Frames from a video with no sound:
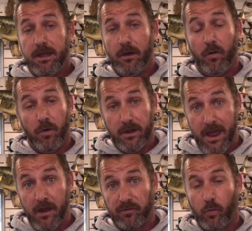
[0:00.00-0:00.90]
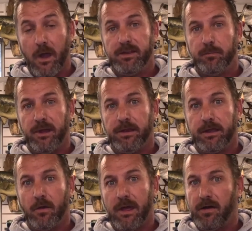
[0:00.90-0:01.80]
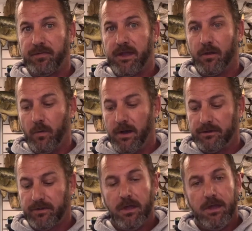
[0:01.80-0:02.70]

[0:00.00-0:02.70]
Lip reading: or an ounce weight, depending on how thick it was.